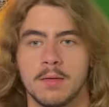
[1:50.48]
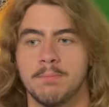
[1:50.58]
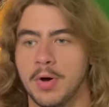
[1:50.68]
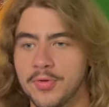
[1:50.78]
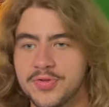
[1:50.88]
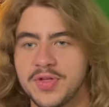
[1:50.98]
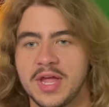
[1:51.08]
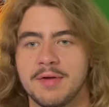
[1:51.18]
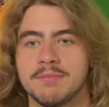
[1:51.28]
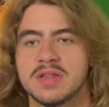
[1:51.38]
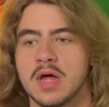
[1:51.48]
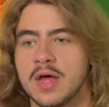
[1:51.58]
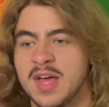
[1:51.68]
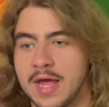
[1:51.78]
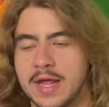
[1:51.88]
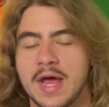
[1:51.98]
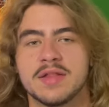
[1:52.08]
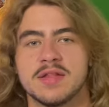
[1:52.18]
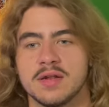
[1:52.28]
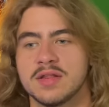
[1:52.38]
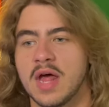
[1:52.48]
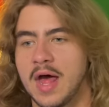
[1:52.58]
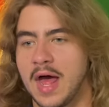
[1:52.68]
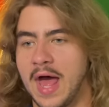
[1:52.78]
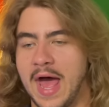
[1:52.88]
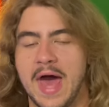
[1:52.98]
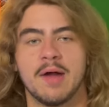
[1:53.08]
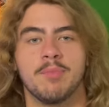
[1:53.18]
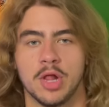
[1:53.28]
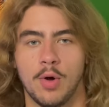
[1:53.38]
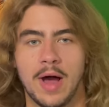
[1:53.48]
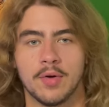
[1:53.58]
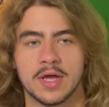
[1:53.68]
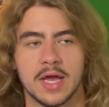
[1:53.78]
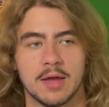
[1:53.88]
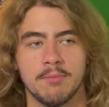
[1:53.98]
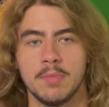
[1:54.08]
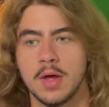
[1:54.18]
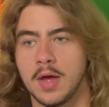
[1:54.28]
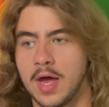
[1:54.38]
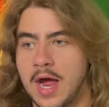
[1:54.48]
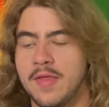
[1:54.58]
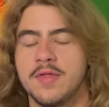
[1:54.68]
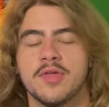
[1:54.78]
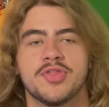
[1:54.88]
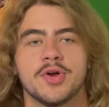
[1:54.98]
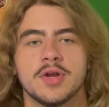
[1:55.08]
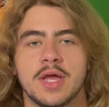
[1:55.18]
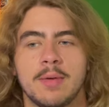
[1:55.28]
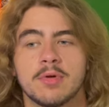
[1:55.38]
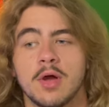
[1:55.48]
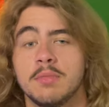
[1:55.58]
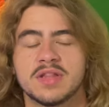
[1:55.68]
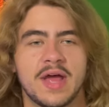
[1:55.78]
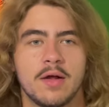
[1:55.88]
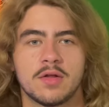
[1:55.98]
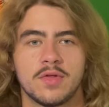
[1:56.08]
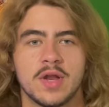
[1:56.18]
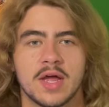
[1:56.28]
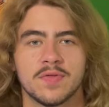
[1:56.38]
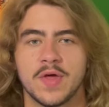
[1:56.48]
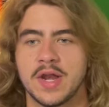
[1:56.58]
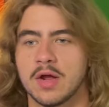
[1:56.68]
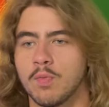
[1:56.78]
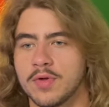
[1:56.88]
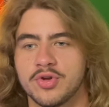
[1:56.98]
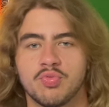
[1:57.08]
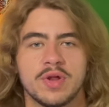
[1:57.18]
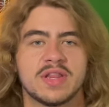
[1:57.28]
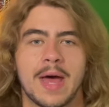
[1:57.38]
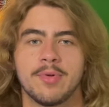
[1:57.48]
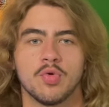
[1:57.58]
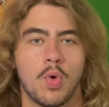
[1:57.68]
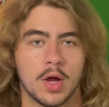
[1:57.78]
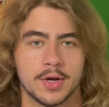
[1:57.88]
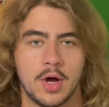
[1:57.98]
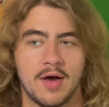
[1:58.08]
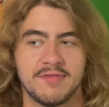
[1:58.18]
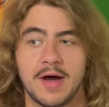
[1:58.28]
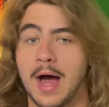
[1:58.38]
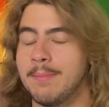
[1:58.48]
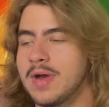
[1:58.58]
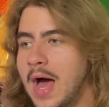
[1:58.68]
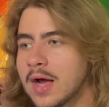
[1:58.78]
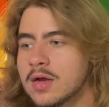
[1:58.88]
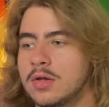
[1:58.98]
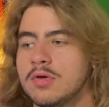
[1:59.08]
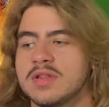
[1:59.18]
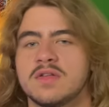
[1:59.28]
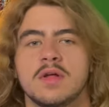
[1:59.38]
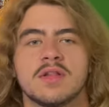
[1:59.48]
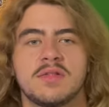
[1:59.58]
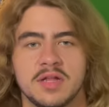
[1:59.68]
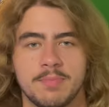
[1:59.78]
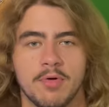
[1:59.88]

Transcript: Both teams, in essence, had a blowout game. And then the third game comes down to the ninth inning where the Twins happen to walk it off. I'm not going to lose a ton of sleep